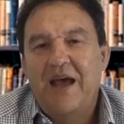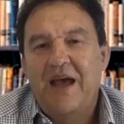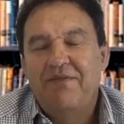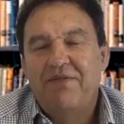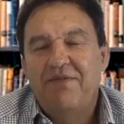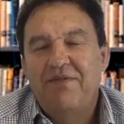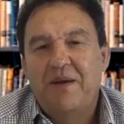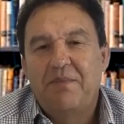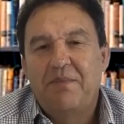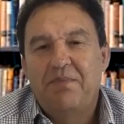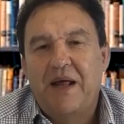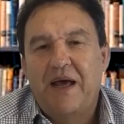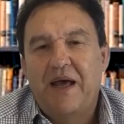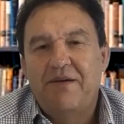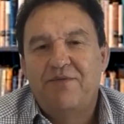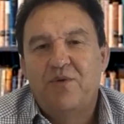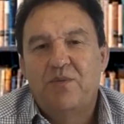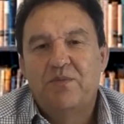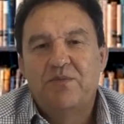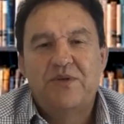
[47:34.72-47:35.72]
their
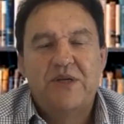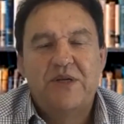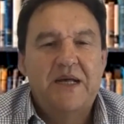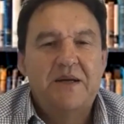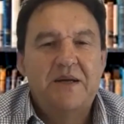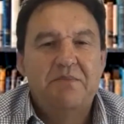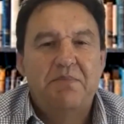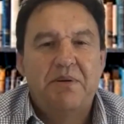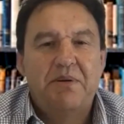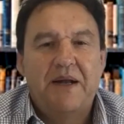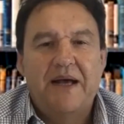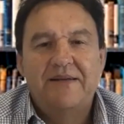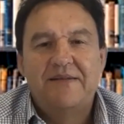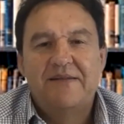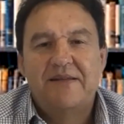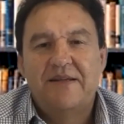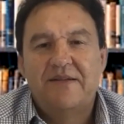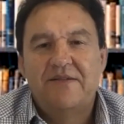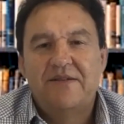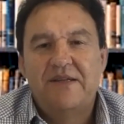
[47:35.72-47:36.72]
platforms in
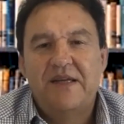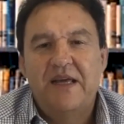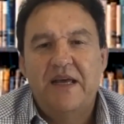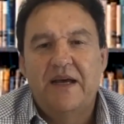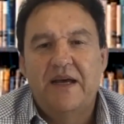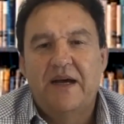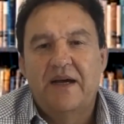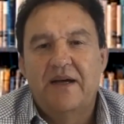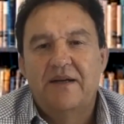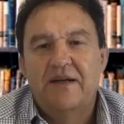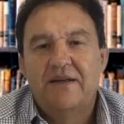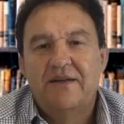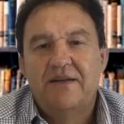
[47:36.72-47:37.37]
place this year,